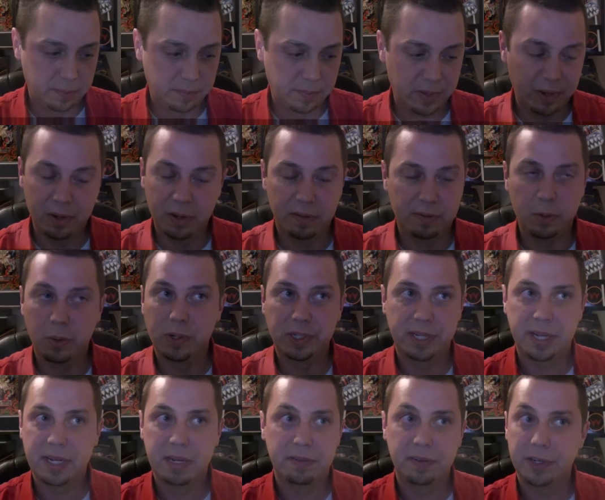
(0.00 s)
of
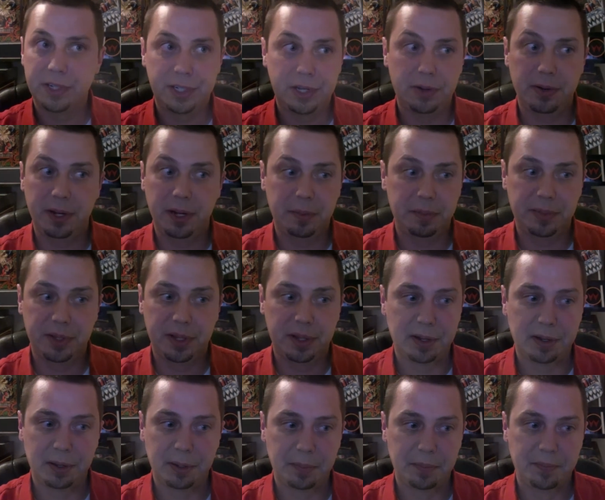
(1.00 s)
course I never showed him
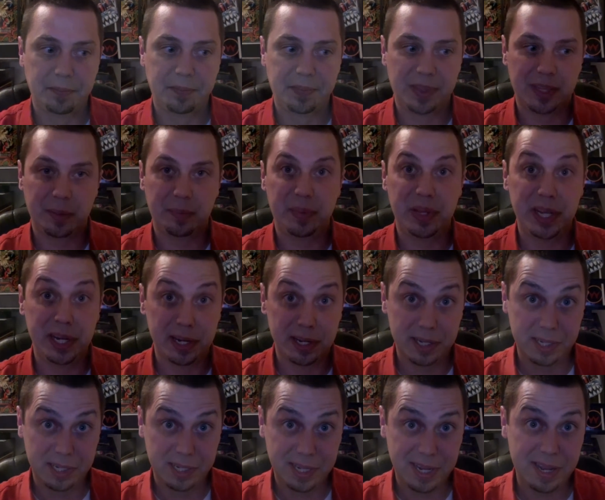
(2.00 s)
the
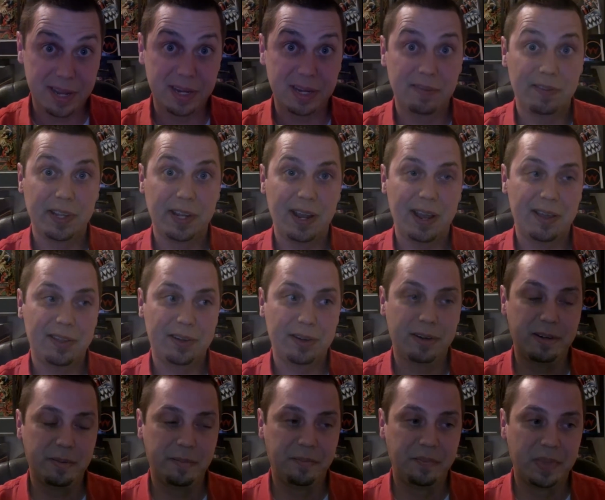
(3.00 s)
penis side of the
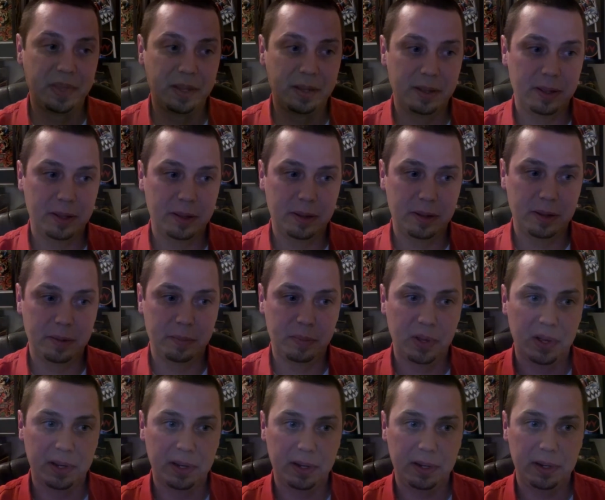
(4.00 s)
catheter,
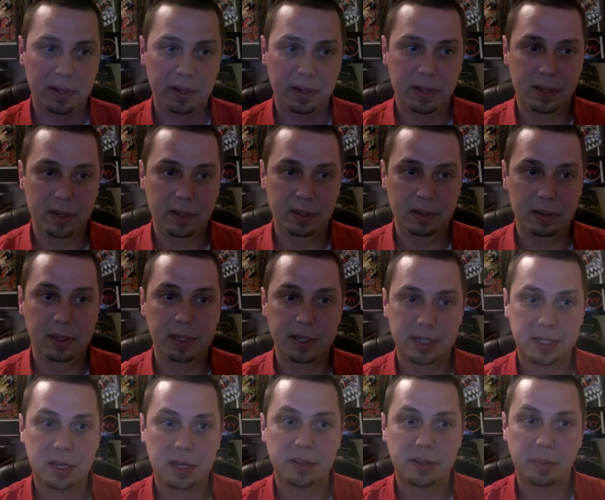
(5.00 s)
but he
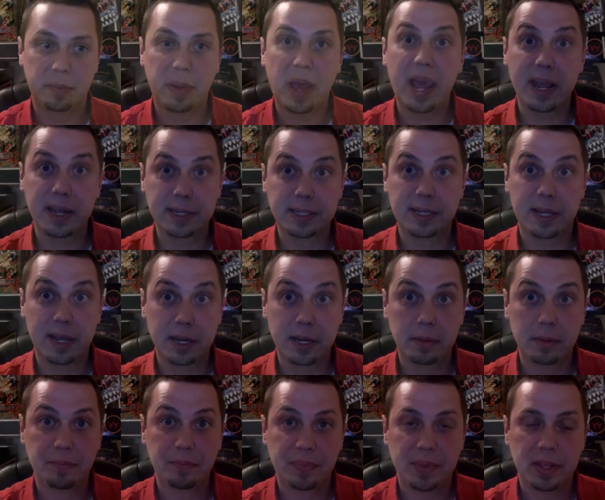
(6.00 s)
saw the bag
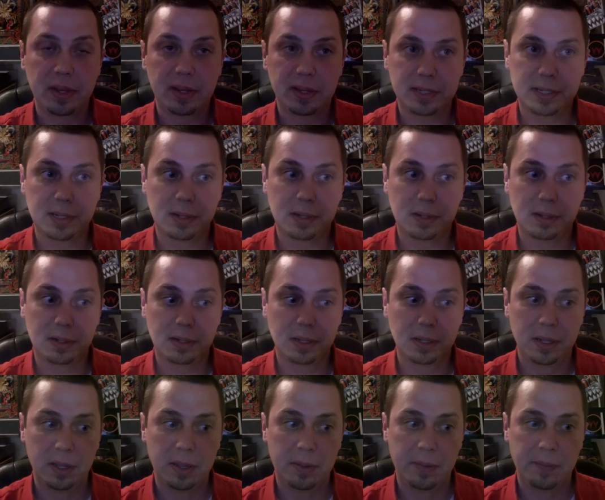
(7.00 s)
side, and he saw
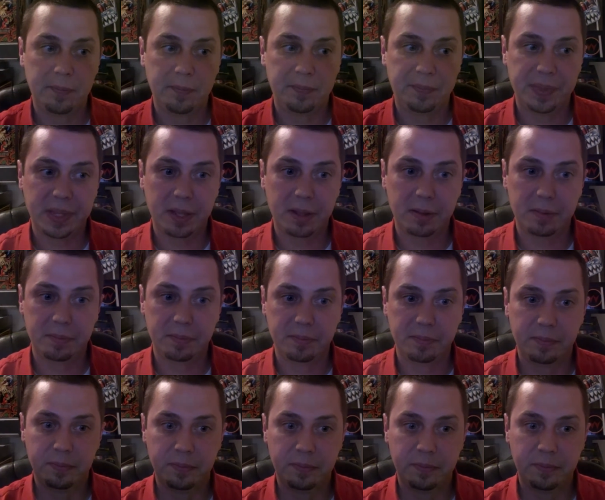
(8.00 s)

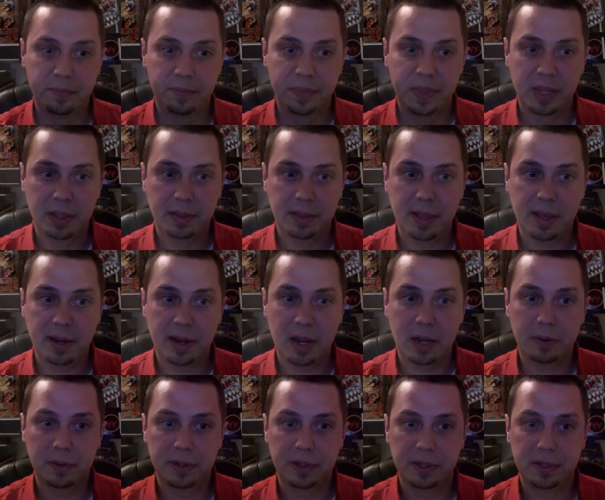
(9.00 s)
that
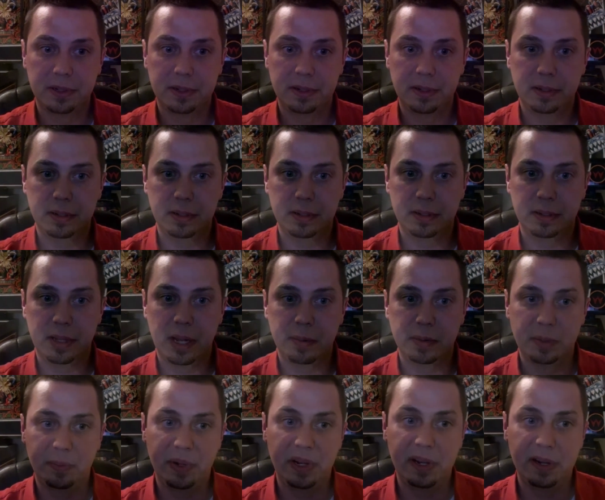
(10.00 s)
I was
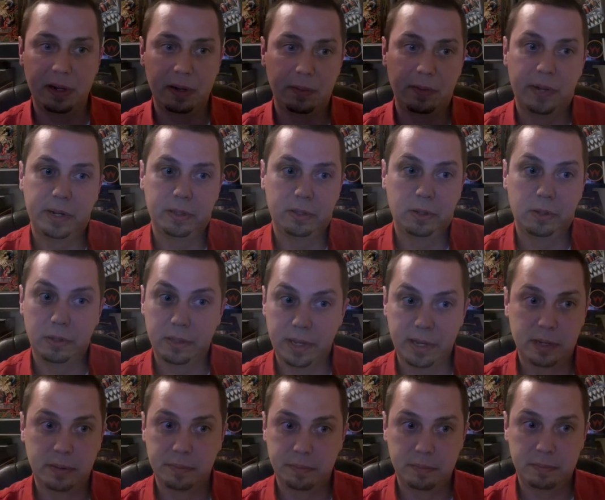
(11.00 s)
peeing what looked
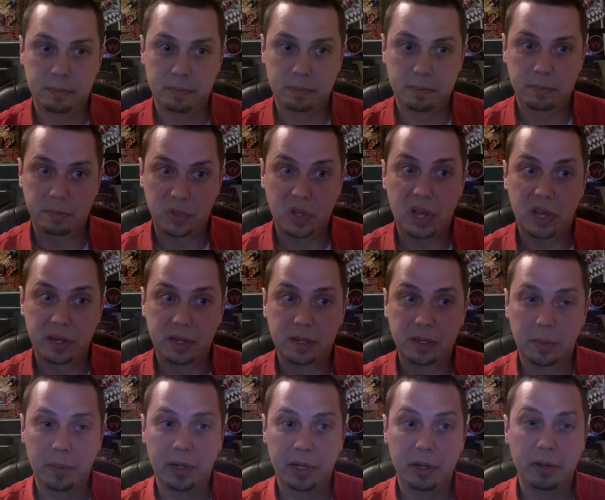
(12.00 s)
like
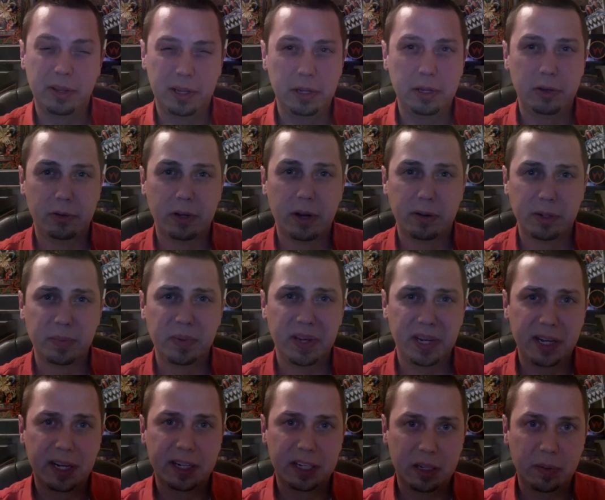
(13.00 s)
blood. I mean, he knew I was
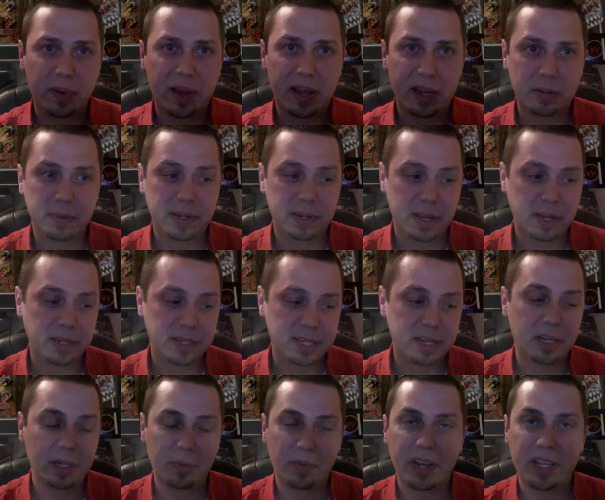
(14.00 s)
peeing into the bag. We had to
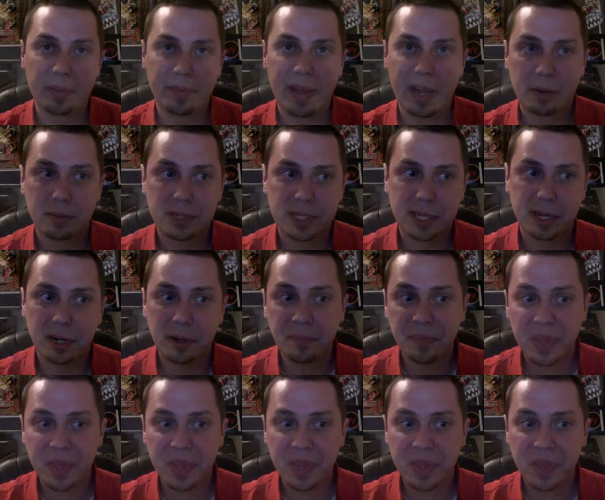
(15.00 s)
tell him why the bag was there,